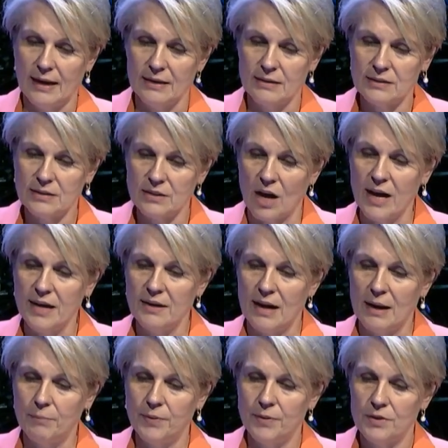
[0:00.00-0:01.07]
signed
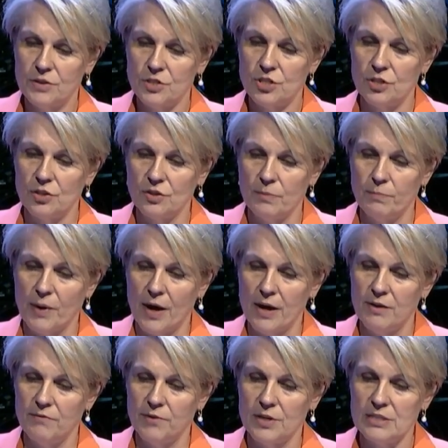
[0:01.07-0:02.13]
up to the
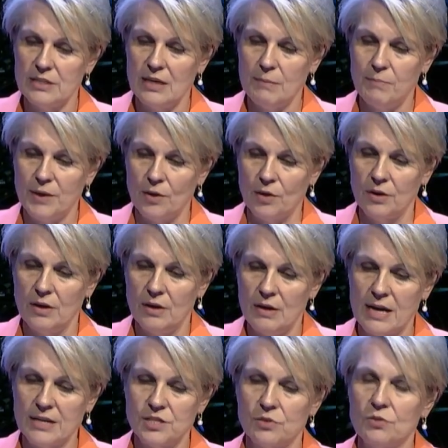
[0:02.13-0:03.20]
Biodiversity Beyond
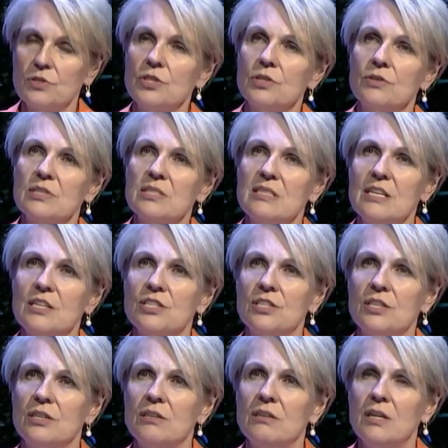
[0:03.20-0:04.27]
National
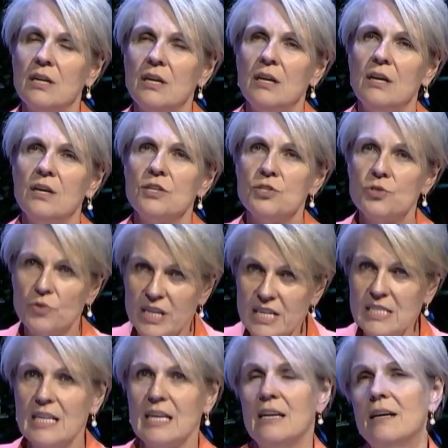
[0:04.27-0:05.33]
Jurisdiction
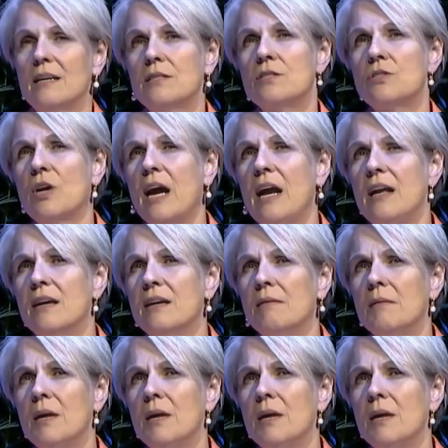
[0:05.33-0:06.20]
Treaty. Australia